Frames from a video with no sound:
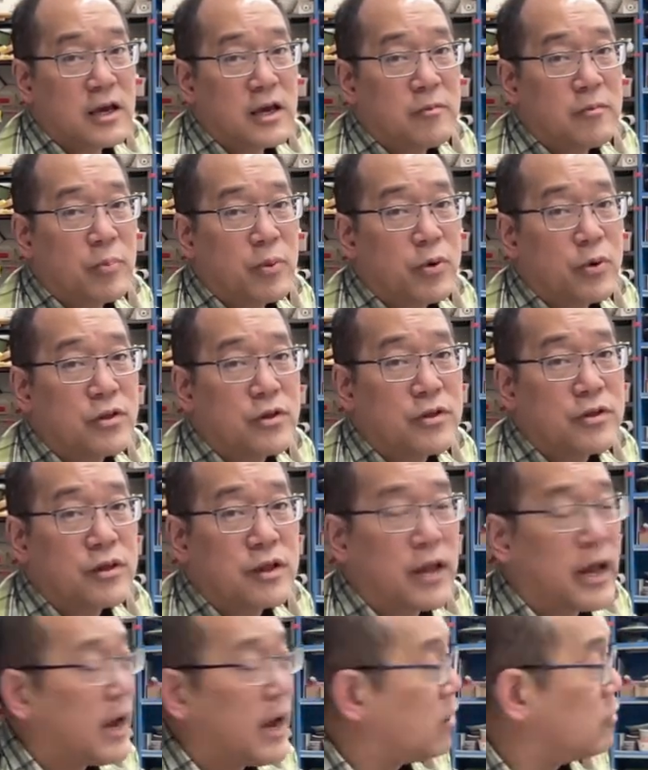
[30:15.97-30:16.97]
it pushes
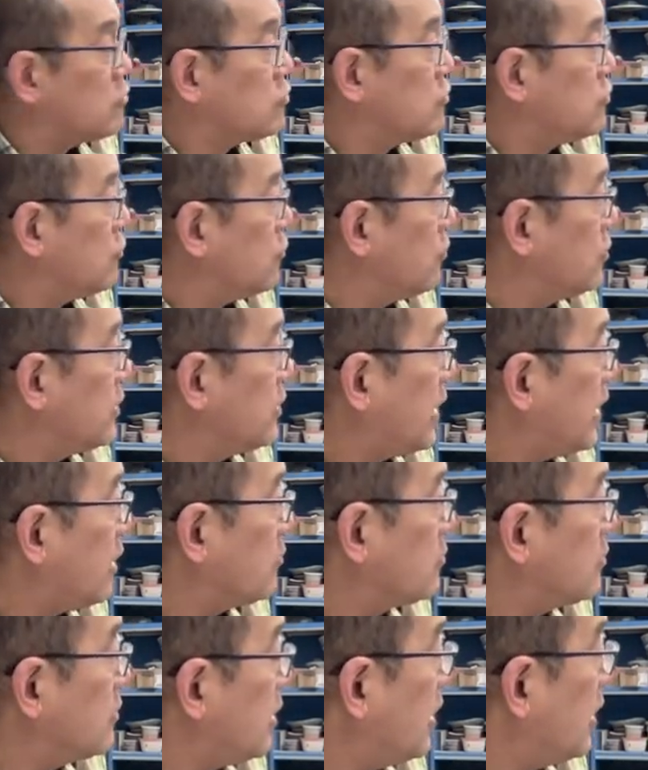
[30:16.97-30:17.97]
it out toward the
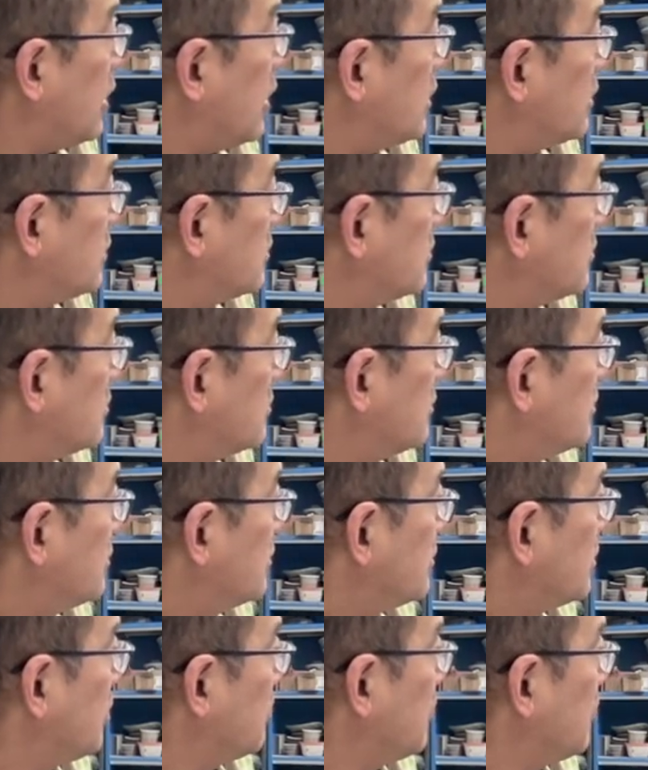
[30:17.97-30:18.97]
outside.
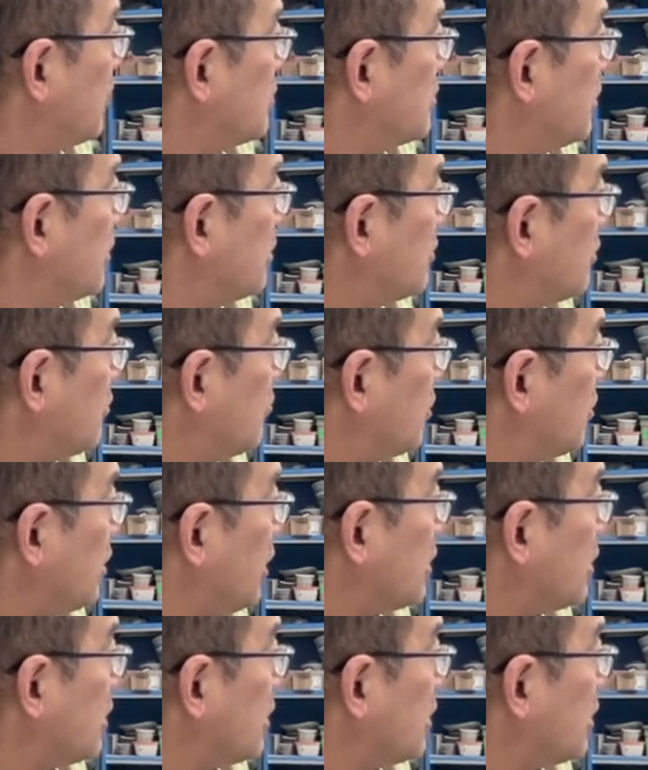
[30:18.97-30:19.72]
That makes sense, everybody?